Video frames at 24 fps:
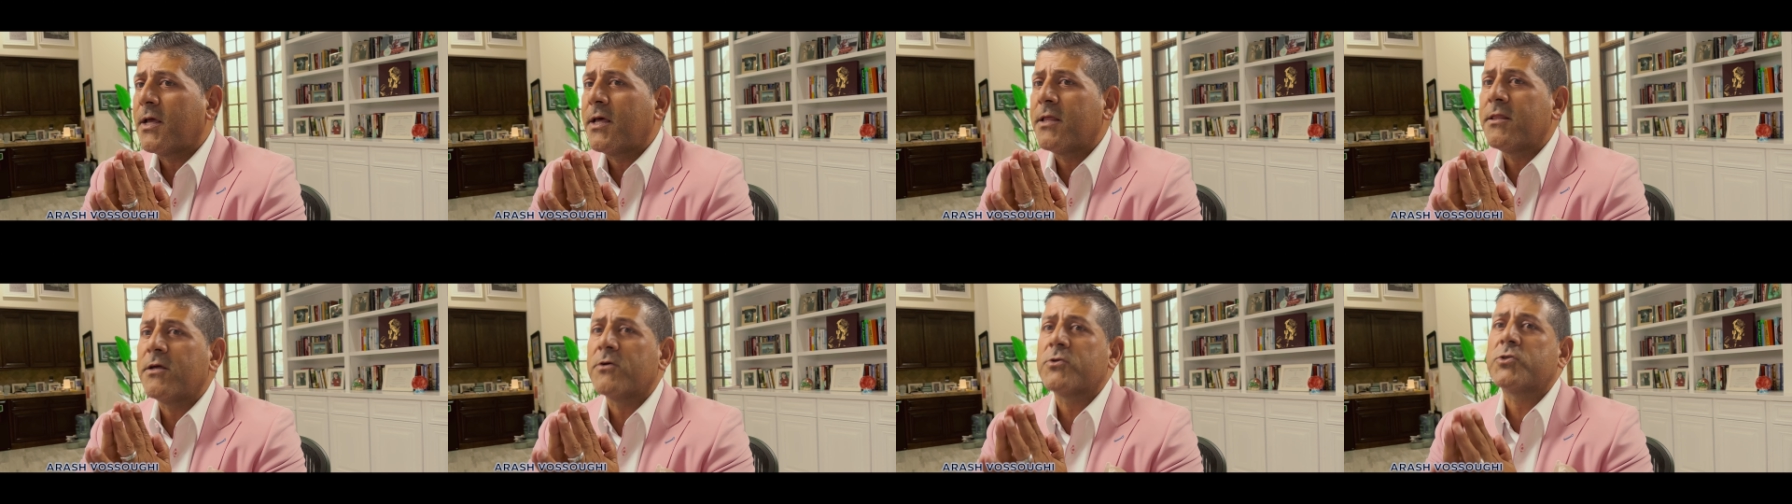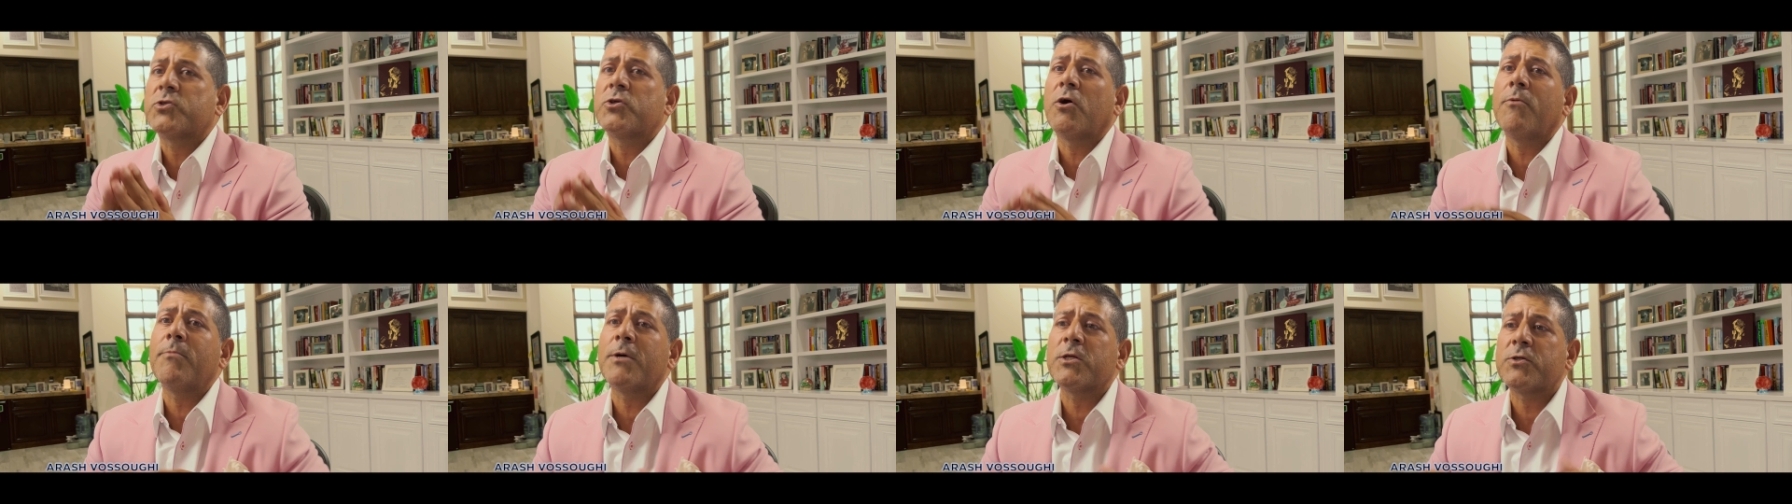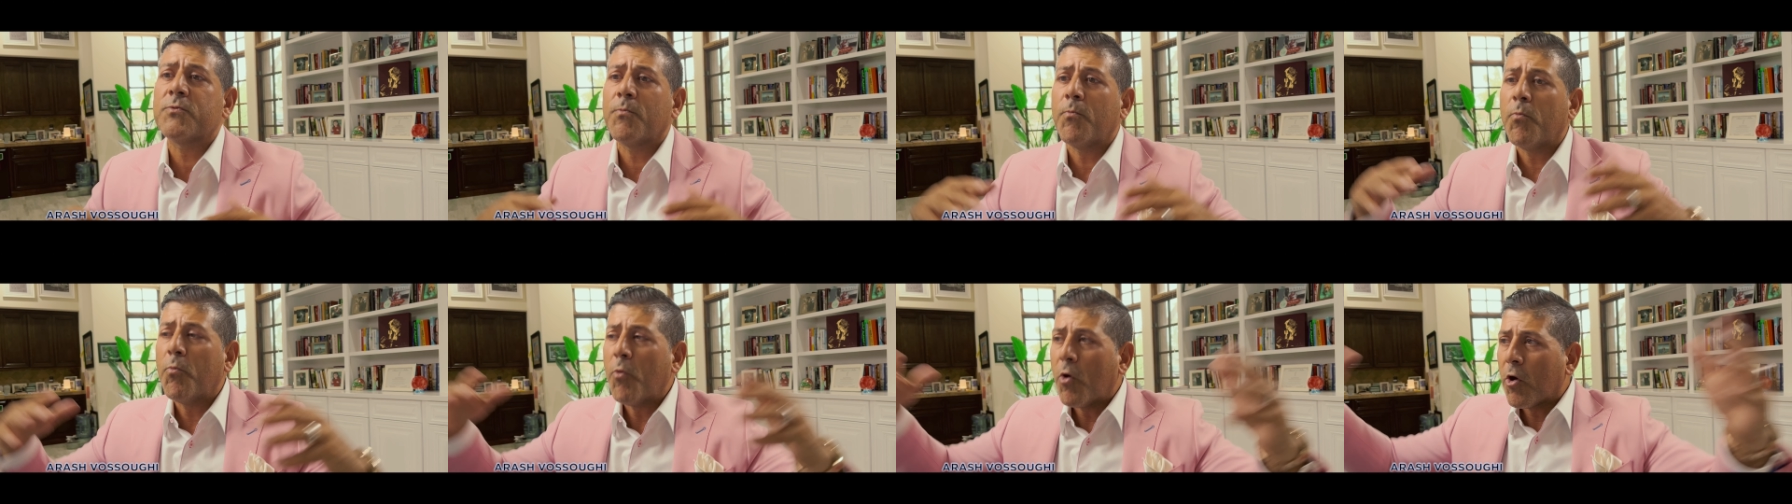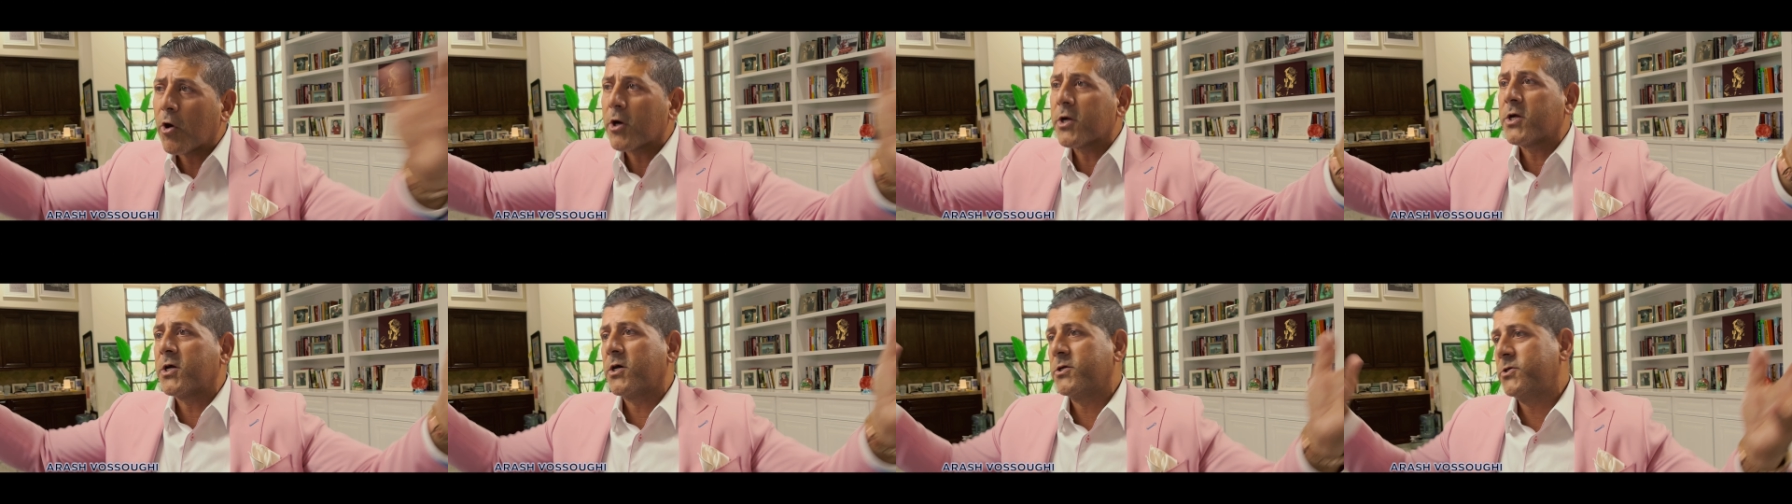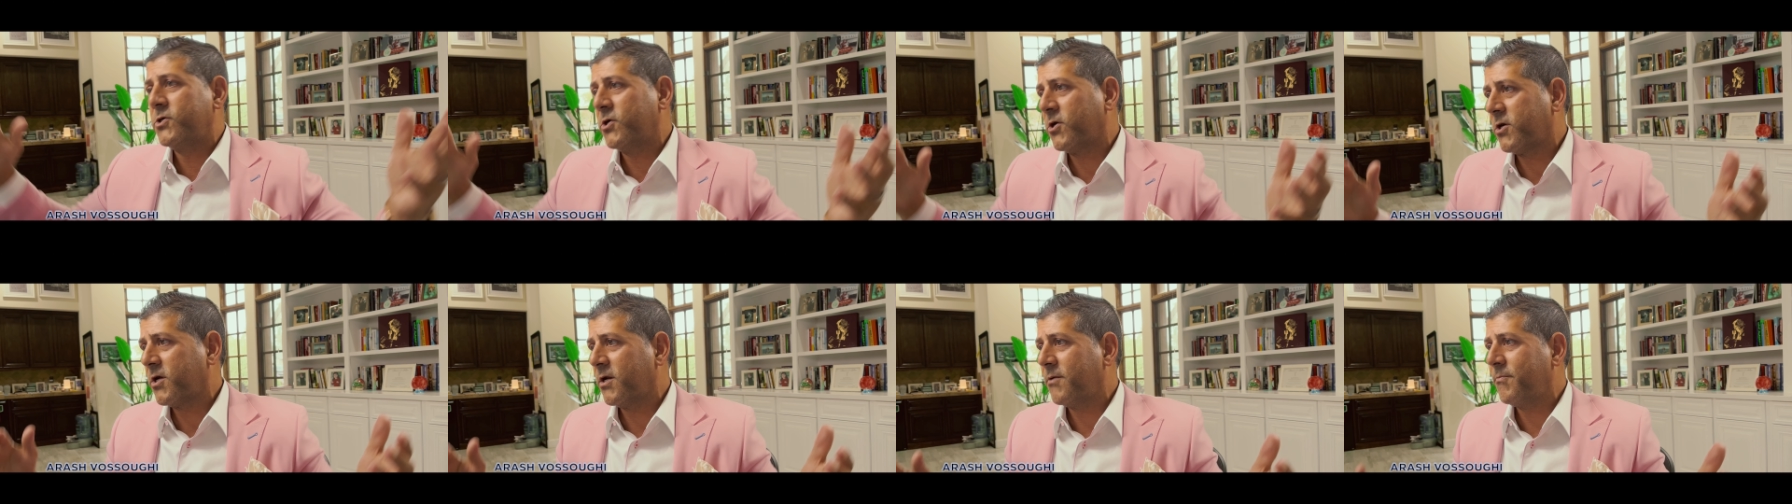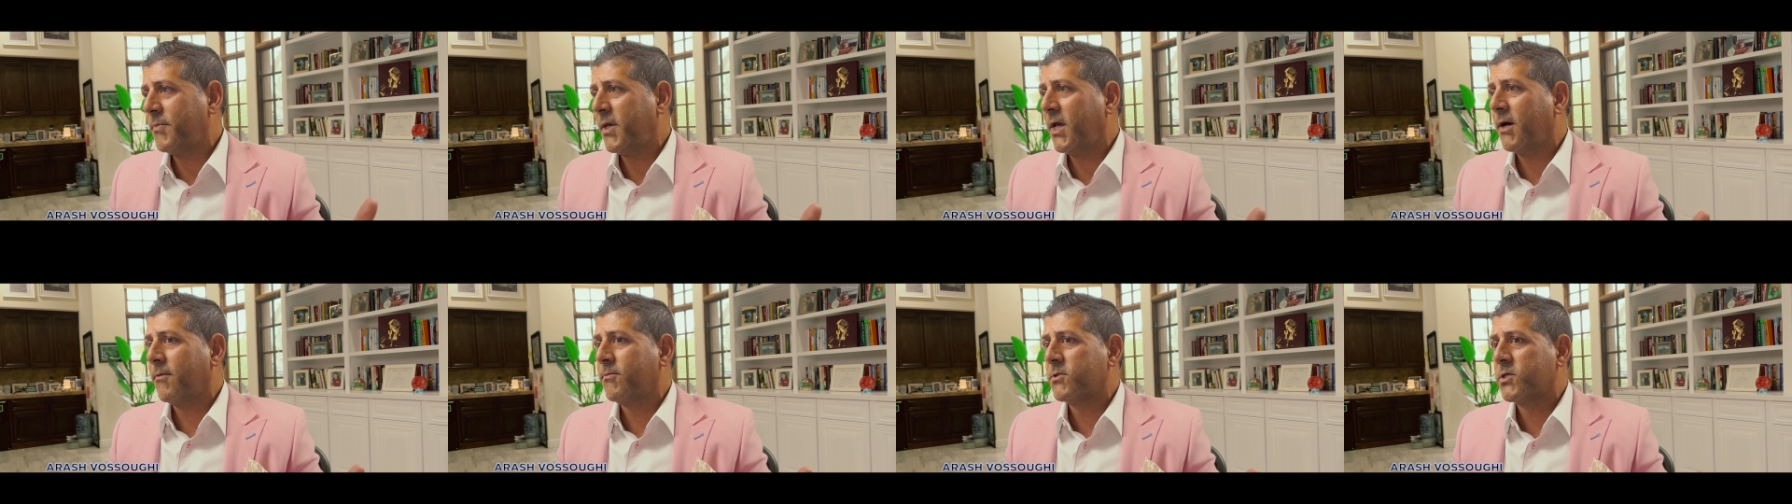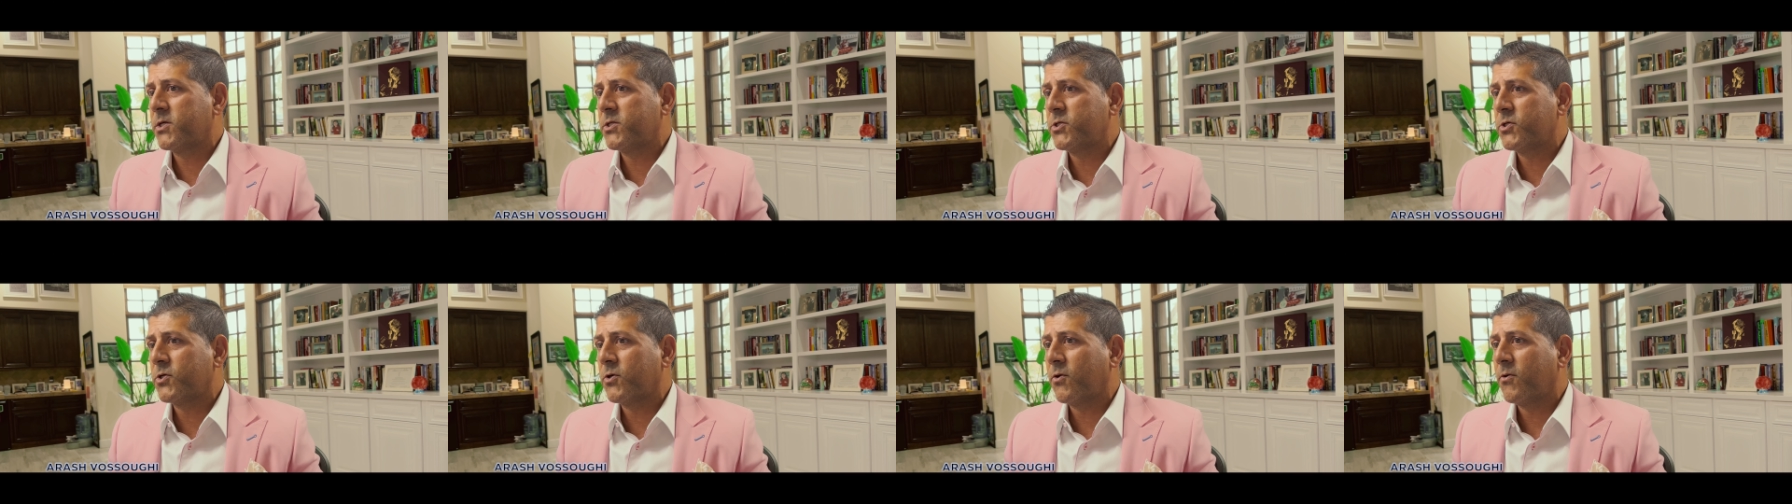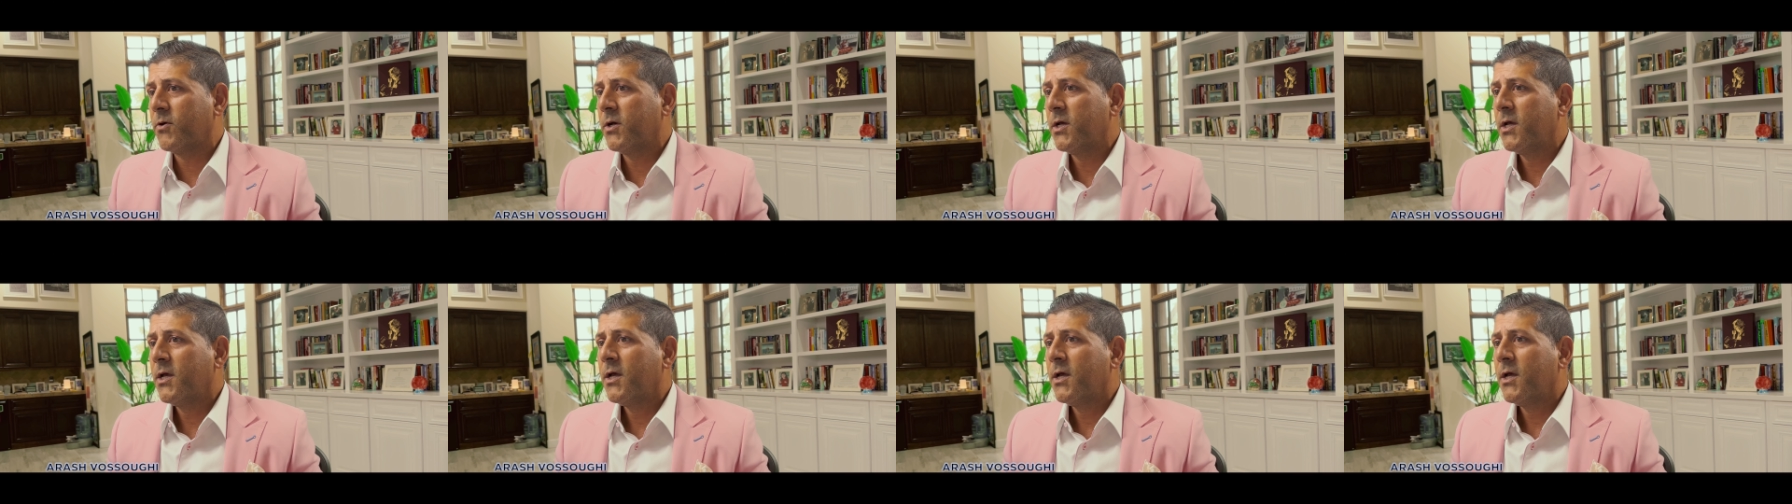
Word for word: and there's so much more good you're gonna be able to do.